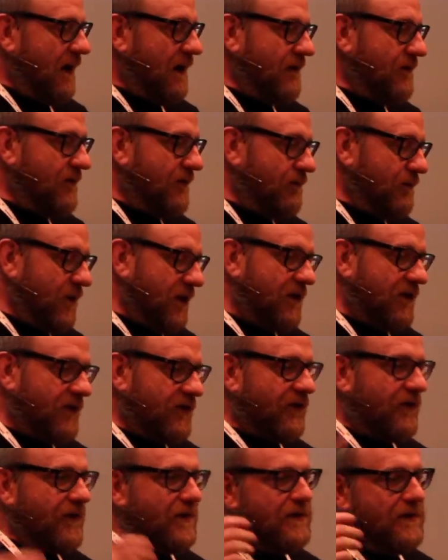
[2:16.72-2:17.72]
and
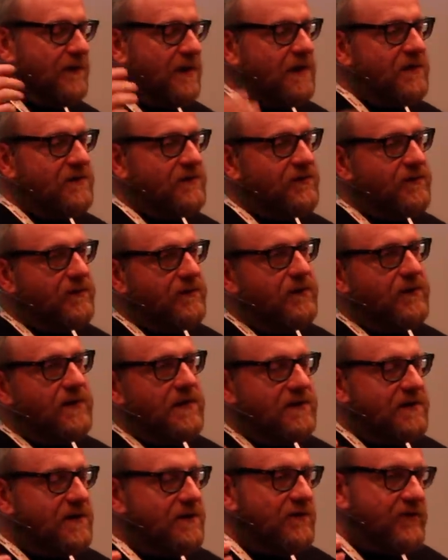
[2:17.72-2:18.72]
because of the nature of the
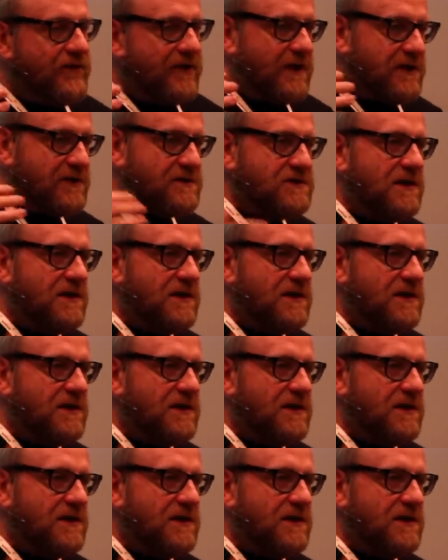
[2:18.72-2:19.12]
acoustic